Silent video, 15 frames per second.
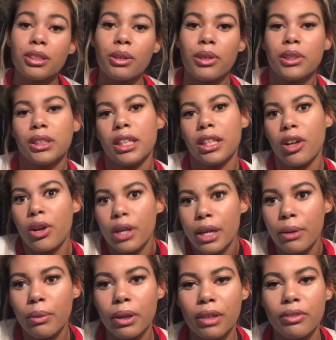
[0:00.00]
so I was like,
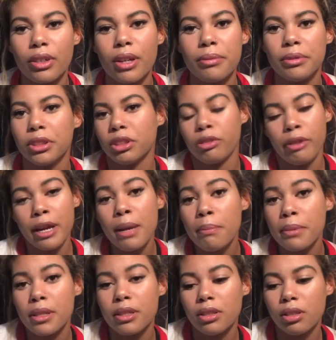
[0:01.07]
alright, whatever, I'm just
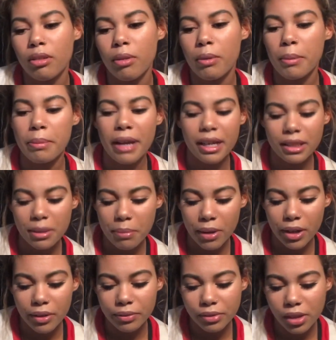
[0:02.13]
cramping. So I went back to
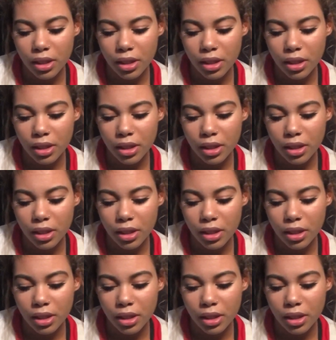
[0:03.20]
bed.